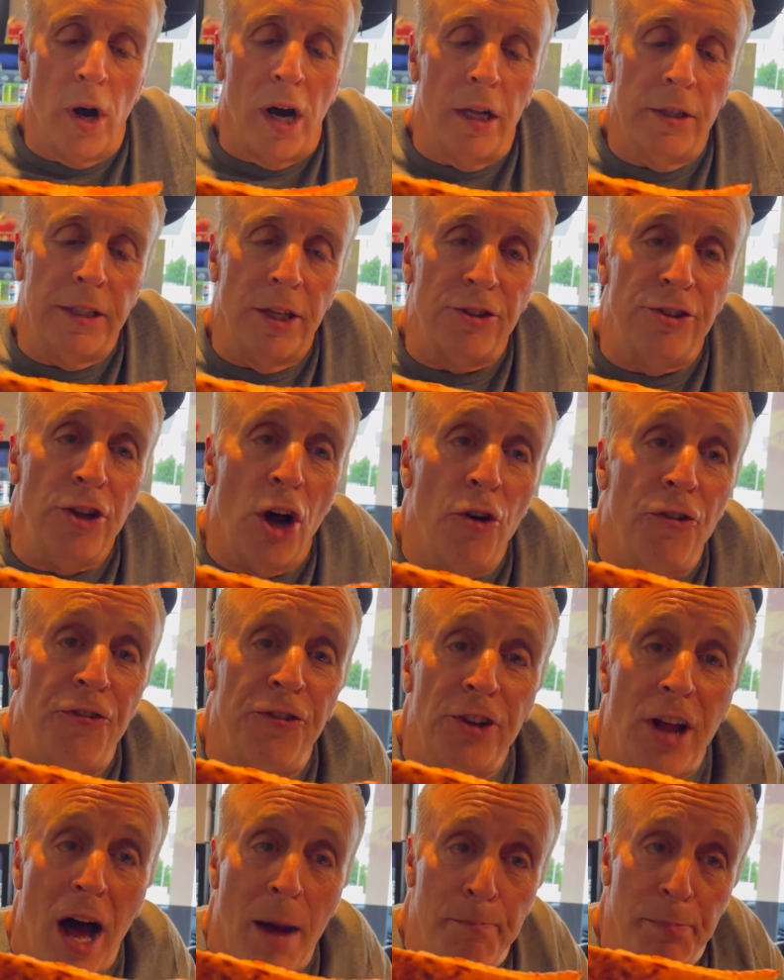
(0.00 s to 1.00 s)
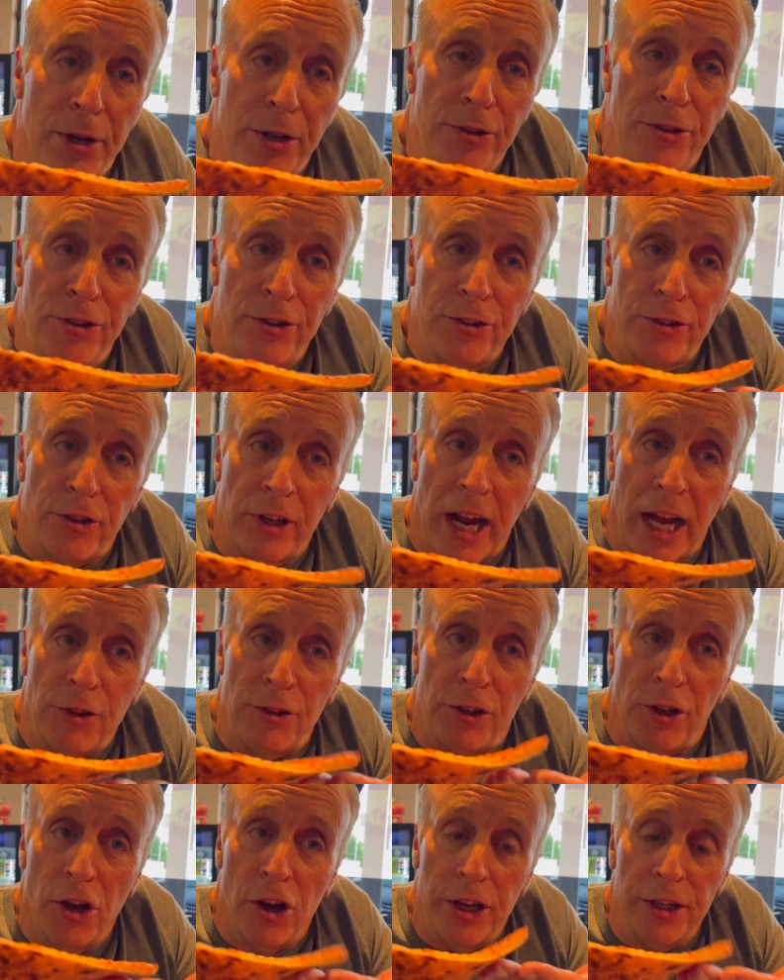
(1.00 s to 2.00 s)
Well, there's no floppage, so
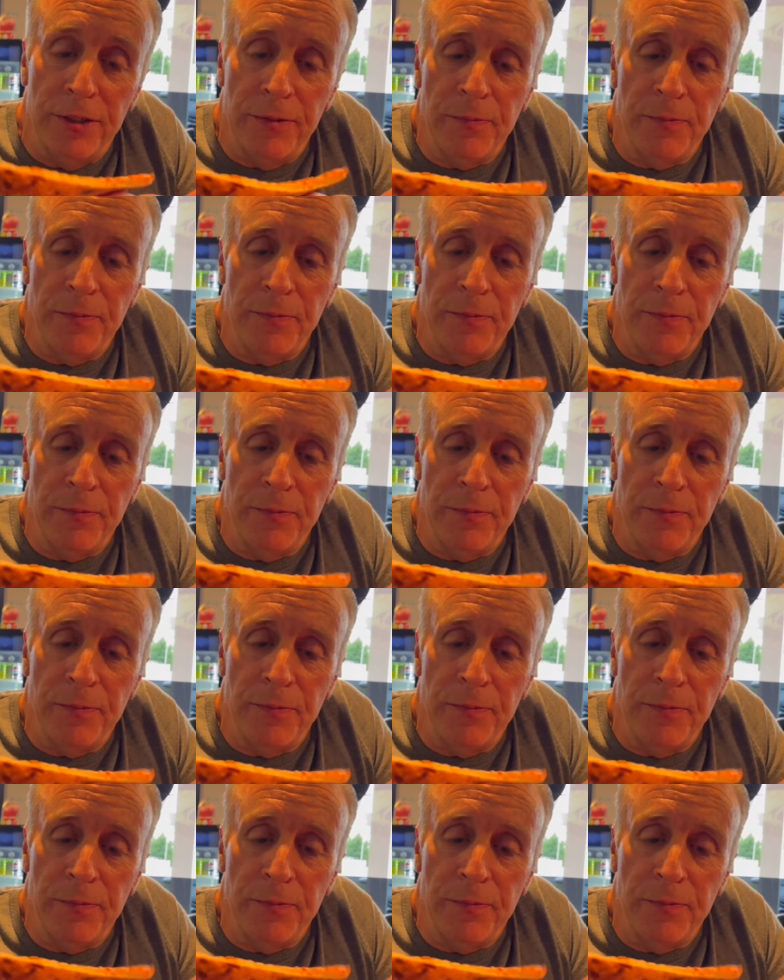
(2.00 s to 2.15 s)
that's good.